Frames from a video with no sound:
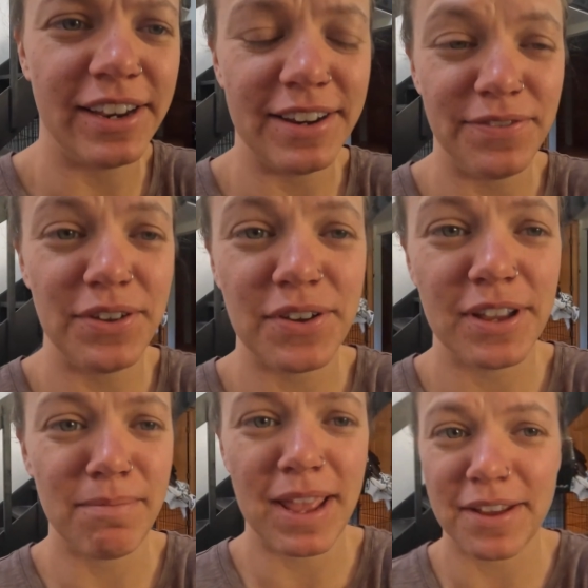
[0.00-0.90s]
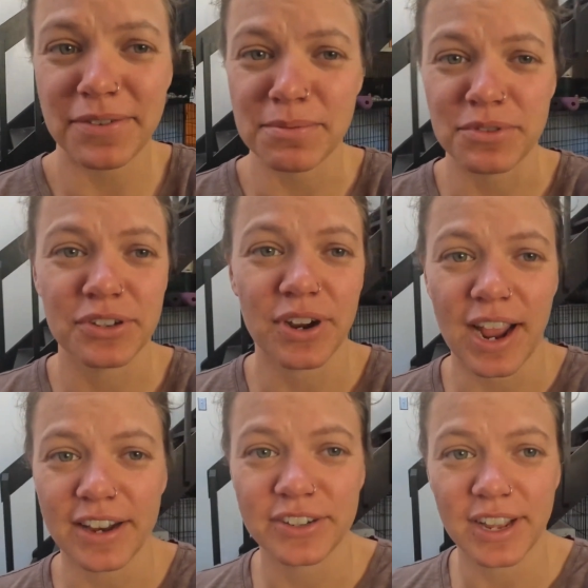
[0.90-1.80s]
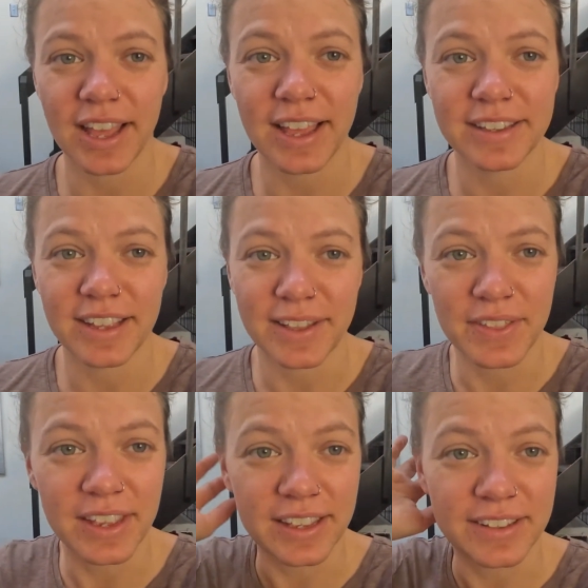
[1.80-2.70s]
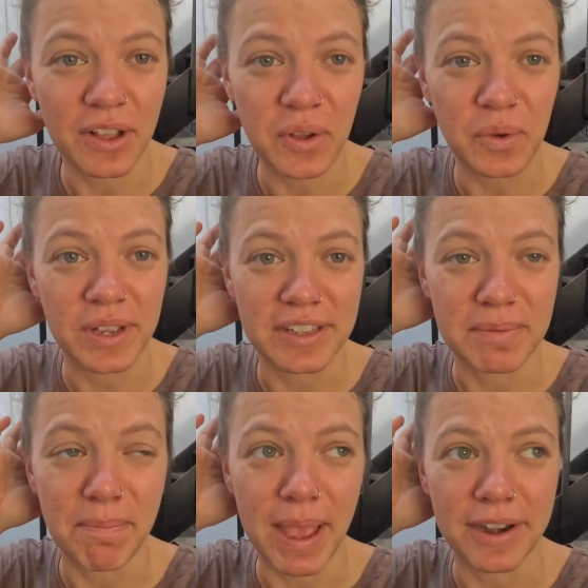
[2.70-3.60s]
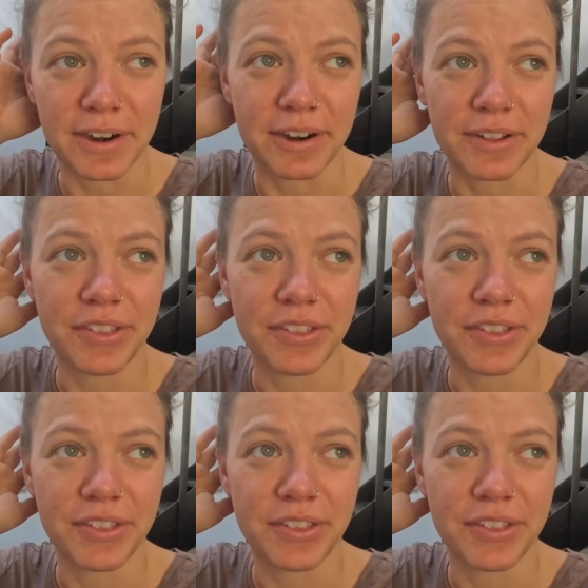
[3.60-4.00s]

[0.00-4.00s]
If you can make it from scratch, guys, I think it's always better.